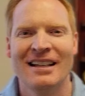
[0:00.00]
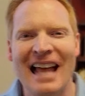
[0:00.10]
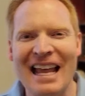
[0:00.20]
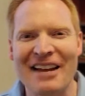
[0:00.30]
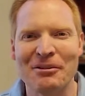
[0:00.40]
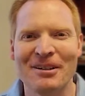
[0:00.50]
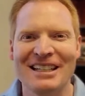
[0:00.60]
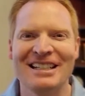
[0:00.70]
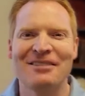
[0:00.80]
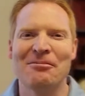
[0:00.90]
Hey
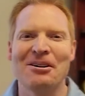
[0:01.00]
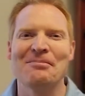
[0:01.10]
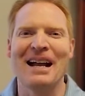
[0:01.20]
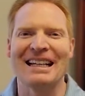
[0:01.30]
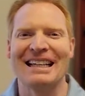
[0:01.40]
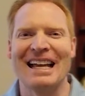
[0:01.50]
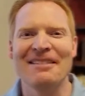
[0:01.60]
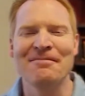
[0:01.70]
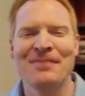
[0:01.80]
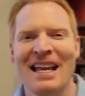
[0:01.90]
everybody, welcome back
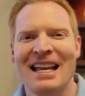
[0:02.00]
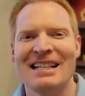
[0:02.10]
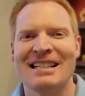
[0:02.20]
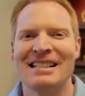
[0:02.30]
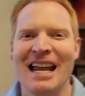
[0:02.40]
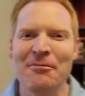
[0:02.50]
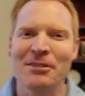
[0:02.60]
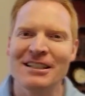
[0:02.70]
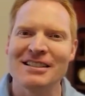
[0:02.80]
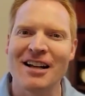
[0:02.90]
again. Today we're
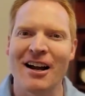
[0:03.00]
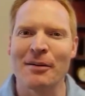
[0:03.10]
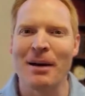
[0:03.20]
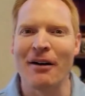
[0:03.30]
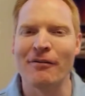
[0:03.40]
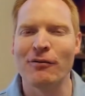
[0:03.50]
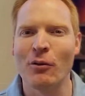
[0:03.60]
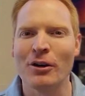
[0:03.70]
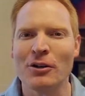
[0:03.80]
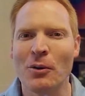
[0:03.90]
going to talk about
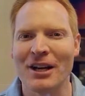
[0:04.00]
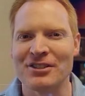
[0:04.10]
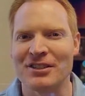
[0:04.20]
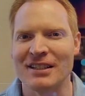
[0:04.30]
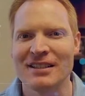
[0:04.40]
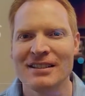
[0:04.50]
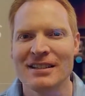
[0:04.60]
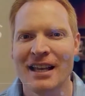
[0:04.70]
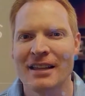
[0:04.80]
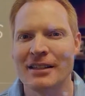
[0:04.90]
4 questions